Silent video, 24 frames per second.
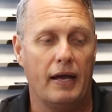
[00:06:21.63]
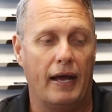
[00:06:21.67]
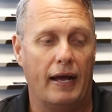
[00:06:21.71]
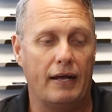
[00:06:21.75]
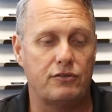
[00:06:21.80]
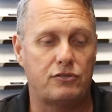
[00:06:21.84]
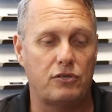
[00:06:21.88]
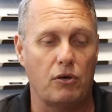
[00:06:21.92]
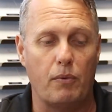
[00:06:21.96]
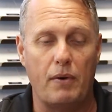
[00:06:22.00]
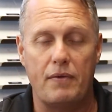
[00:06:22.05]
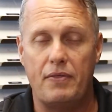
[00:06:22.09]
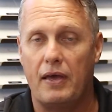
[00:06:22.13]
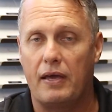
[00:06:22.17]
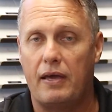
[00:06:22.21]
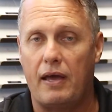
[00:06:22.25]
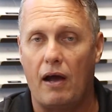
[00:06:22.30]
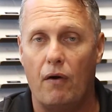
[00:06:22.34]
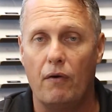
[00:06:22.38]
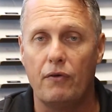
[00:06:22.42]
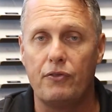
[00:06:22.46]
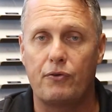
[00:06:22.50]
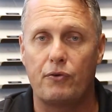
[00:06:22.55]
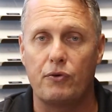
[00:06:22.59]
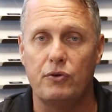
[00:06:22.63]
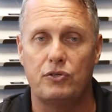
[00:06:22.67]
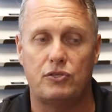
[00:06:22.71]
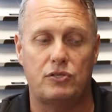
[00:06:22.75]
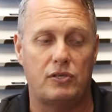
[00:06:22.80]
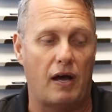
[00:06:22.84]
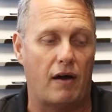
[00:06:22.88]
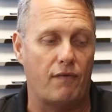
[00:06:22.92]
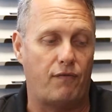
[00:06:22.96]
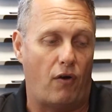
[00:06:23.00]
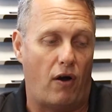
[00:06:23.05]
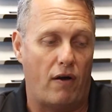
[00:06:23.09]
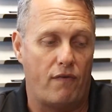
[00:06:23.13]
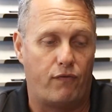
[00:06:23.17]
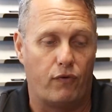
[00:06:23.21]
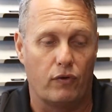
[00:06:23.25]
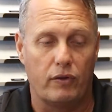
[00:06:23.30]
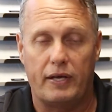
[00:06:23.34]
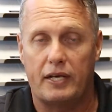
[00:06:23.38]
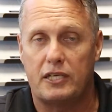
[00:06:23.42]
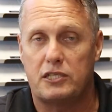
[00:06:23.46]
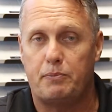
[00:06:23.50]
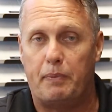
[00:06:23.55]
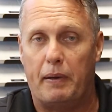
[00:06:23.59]
And so when they're going through stuff, I
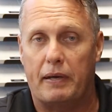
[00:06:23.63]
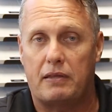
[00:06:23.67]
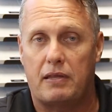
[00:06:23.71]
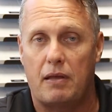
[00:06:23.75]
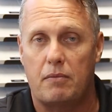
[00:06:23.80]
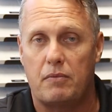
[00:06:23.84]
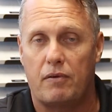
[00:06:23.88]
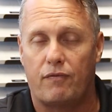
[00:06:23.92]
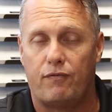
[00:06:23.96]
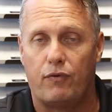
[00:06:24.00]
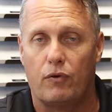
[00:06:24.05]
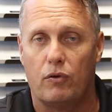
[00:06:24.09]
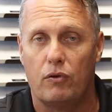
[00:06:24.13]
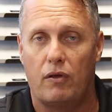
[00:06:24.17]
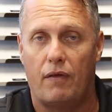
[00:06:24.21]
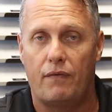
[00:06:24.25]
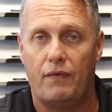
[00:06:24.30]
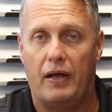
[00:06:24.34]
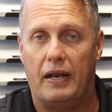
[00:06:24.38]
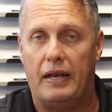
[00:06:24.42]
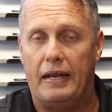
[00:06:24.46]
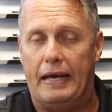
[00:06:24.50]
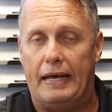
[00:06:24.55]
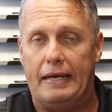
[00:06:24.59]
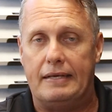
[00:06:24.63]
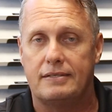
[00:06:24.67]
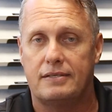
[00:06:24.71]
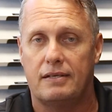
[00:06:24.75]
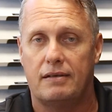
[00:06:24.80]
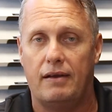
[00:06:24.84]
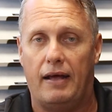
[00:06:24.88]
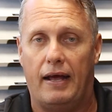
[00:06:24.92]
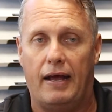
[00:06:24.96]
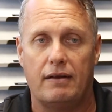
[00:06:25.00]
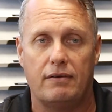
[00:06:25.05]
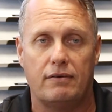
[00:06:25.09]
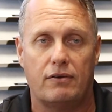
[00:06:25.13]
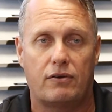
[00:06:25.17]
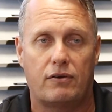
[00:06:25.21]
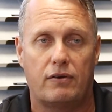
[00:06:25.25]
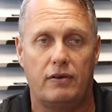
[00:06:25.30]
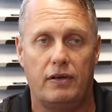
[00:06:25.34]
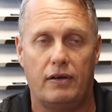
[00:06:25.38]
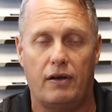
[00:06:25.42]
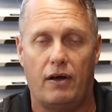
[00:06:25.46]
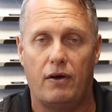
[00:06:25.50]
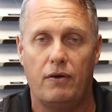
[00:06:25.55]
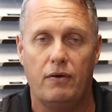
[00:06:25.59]
fully expect them to fall on their knees and, and
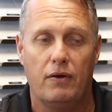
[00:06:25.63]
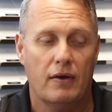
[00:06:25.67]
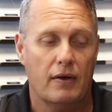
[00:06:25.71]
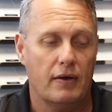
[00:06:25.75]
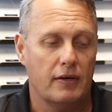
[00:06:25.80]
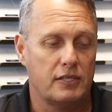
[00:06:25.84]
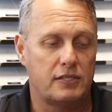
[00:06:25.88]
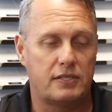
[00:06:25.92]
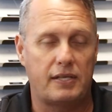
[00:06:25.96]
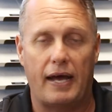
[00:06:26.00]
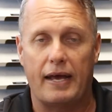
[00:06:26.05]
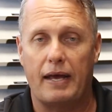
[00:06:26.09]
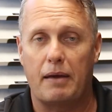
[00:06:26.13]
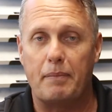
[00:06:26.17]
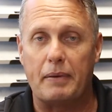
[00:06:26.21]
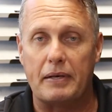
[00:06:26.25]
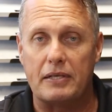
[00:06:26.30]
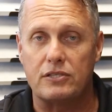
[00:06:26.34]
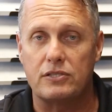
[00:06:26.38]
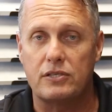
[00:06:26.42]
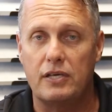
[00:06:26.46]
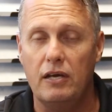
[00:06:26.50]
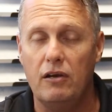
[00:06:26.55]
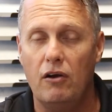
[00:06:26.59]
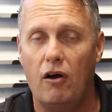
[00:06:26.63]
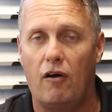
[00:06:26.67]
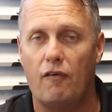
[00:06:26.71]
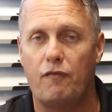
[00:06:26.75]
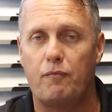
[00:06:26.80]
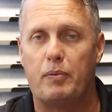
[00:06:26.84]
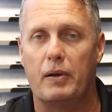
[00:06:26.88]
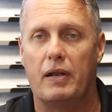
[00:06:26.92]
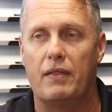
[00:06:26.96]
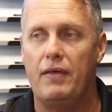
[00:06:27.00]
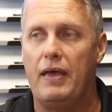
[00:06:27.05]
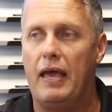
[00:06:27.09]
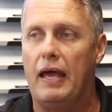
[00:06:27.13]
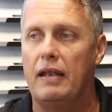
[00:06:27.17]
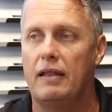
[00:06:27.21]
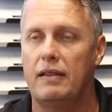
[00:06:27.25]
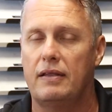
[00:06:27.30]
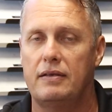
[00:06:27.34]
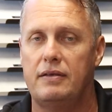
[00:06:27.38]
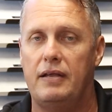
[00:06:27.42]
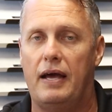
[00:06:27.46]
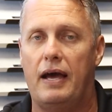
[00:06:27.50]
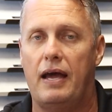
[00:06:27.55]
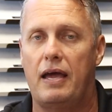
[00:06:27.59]
you know, take a bit of skin off. But at the end
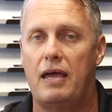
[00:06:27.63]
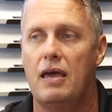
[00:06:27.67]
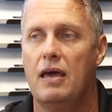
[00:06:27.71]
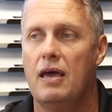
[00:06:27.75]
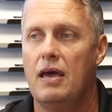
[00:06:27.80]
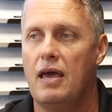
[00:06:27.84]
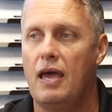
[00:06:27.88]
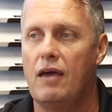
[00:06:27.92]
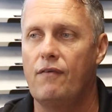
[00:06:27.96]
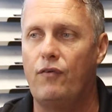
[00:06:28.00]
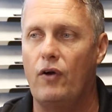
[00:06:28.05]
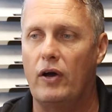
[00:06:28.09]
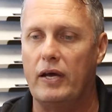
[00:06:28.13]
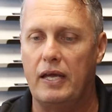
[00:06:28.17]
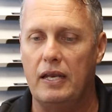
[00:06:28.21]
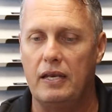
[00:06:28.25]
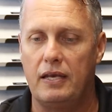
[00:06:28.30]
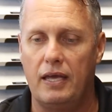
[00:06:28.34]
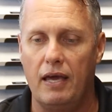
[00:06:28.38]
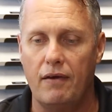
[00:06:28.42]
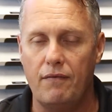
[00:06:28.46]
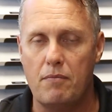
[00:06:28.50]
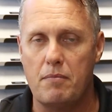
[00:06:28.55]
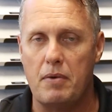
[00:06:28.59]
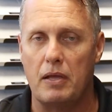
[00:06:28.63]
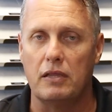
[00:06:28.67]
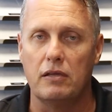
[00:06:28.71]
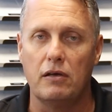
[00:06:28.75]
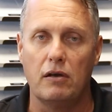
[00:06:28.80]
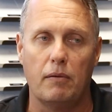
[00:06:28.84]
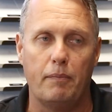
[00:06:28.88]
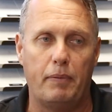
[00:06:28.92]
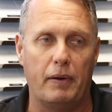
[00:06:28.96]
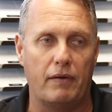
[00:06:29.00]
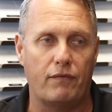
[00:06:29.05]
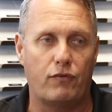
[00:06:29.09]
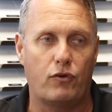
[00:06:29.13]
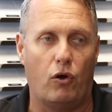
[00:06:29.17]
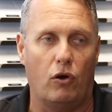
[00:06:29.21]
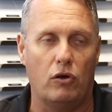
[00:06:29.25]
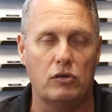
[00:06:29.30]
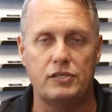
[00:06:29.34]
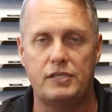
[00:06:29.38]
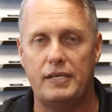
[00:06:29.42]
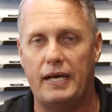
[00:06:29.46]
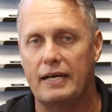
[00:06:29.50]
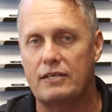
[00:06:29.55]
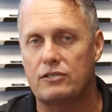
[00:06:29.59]
of the day, if I can give them a little bit of
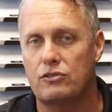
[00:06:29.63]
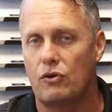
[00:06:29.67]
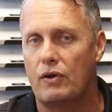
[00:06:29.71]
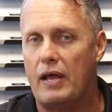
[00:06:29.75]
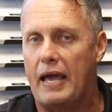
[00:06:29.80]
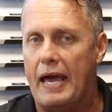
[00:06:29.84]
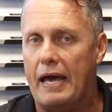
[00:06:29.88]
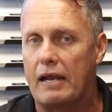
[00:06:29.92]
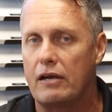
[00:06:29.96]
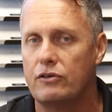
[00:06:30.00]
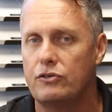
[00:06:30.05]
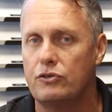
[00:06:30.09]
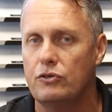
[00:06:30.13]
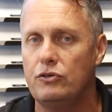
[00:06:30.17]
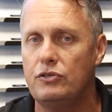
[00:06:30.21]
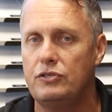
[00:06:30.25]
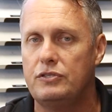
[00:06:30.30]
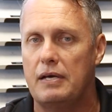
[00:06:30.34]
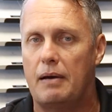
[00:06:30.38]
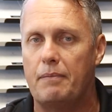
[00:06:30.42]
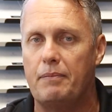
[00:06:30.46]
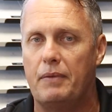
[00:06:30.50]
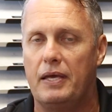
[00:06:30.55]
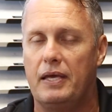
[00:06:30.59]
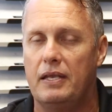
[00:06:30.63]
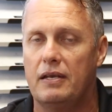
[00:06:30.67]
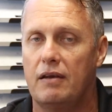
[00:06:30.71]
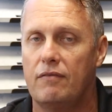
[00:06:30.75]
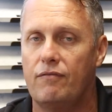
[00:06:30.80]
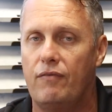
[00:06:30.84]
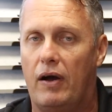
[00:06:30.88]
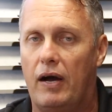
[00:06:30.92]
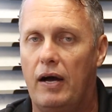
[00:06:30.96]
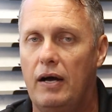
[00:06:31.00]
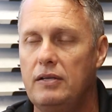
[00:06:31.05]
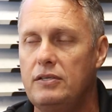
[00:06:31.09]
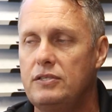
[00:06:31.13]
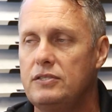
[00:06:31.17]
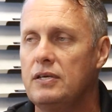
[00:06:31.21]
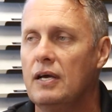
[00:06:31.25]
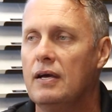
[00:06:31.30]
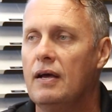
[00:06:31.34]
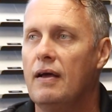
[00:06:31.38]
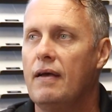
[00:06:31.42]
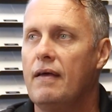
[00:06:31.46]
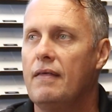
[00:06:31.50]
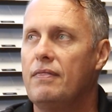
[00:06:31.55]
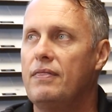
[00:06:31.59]
context on how to do something in advance,
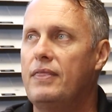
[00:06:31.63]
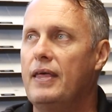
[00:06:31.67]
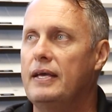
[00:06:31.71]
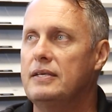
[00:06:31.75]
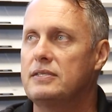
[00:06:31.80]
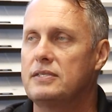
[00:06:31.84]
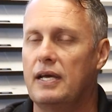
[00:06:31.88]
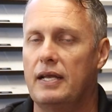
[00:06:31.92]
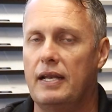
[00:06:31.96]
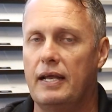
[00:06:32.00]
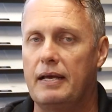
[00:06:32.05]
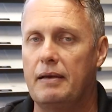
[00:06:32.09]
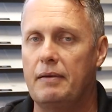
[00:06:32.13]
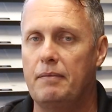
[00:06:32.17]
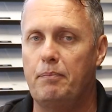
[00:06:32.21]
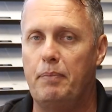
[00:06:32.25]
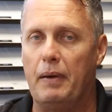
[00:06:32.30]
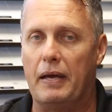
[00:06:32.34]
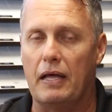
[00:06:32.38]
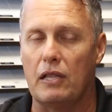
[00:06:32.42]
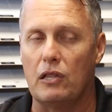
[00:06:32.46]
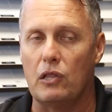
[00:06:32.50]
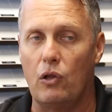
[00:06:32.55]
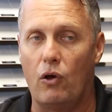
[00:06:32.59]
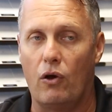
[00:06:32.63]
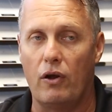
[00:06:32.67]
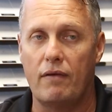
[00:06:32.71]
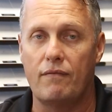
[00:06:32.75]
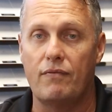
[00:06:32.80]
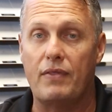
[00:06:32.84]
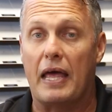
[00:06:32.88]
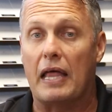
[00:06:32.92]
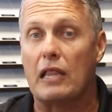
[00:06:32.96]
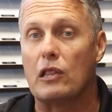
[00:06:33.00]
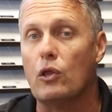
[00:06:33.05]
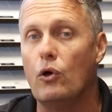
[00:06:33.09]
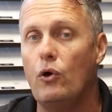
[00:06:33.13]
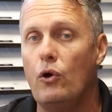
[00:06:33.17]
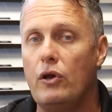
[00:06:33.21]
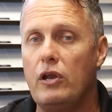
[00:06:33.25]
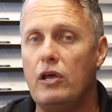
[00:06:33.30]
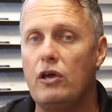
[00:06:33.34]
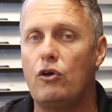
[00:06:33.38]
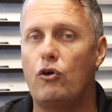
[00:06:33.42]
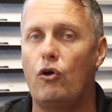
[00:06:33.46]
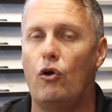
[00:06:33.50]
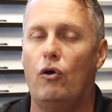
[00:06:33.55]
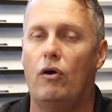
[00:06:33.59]
there's going to be a lot of their
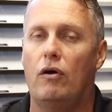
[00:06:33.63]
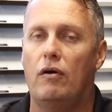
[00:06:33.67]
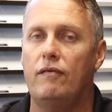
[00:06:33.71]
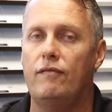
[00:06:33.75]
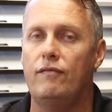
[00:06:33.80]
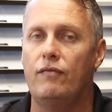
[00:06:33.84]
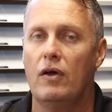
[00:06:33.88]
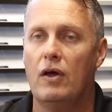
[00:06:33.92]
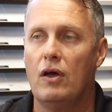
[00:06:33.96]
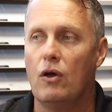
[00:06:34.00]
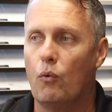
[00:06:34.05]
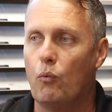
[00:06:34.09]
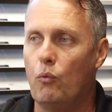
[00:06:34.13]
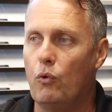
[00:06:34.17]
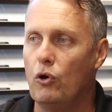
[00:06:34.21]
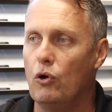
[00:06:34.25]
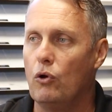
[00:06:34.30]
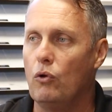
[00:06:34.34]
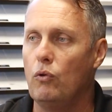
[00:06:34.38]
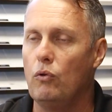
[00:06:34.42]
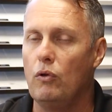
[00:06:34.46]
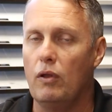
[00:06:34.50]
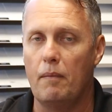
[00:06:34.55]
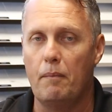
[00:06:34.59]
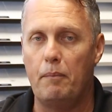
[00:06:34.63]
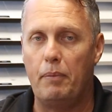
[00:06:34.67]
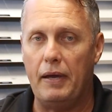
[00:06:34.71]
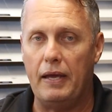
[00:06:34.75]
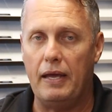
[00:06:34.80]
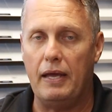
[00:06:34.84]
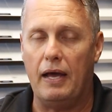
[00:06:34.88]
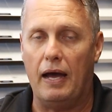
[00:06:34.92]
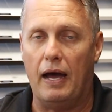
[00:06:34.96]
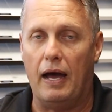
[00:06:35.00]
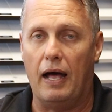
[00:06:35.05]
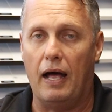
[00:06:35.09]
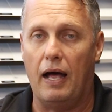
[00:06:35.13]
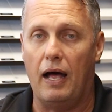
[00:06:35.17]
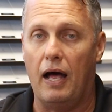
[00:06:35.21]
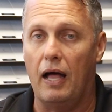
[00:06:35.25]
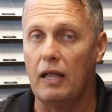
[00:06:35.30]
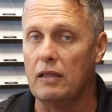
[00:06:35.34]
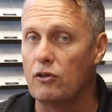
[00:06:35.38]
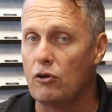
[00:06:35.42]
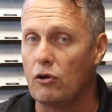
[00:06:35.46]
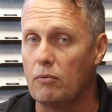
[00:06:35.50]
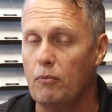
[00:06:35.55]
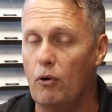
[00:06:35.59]
learning curve will be uh,
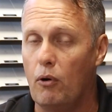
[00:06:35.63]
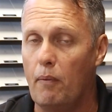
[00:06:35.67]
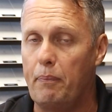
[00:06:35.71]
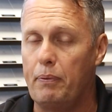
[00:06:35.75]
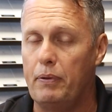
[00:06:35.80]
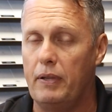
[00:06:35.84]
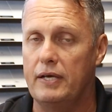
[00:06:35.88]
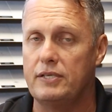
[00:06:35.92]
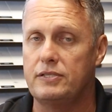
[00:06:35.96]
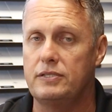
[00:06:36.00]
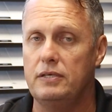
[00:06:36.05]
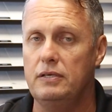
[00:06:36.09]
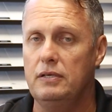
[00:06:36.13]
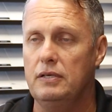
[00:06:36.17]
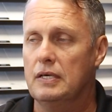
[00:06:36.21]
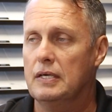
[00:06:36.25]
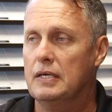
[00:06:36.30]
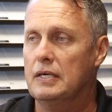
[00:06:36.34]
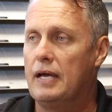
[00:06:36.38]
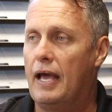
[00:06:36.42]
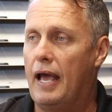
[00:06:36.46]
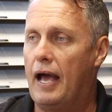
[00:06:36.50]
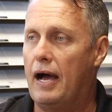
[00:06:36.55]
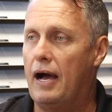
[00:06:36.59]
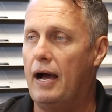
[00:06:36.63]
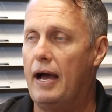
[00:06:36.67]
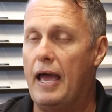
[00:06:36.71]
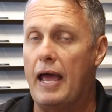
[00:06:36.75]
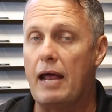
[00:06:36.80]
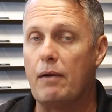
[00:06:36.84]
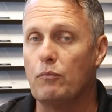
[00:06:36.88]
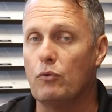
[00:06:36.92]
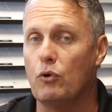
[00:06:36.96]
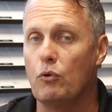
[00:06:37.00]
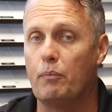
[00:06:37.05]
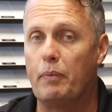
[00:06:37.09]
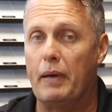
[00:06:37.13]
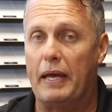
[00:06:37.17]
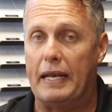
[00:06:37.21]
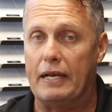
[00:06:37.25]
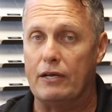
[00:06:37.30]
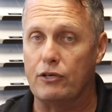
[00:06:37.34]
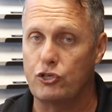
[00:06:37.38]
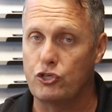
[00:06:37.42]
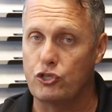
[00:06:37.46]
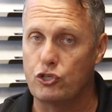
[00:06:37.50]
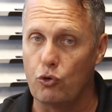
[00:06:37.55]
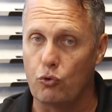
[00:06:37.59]
a little more pleasant. Uh, and will be
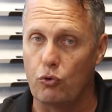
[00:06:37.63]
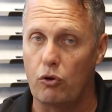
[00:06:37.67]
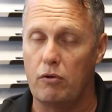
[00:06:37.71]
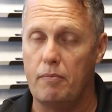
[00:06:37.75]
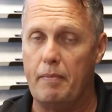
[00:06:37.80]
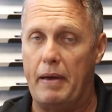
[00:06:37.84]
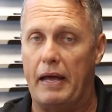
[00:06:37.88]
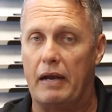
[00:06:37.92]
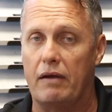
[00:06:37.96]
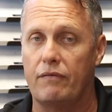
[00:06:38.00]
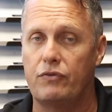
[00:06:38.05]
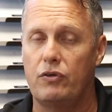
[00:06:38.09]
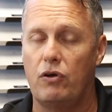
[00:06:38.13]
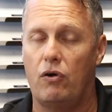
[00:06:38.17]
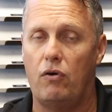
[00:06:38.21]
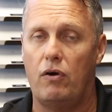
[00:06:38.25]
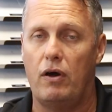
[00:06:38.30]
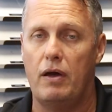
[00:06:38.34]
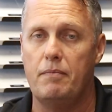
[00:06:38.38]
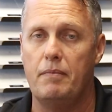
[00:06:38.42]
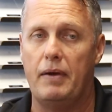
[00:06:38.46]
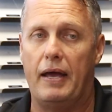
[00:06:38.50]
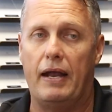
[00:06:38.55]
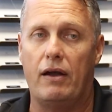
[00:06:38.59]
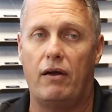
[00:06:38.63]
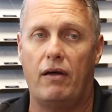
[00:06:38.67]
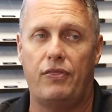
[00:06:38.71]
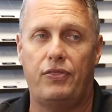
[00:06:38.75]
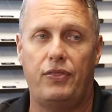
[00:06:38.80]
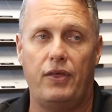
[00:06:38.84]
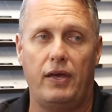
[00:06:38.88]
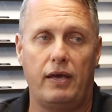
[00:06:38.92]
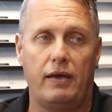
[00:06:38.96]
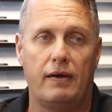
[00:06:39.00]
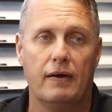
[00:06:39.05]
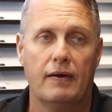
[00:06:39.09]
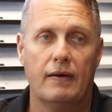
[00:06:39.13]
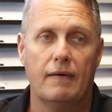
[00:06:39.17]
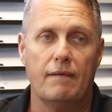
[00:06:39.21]
in a shorter amount of time. And I think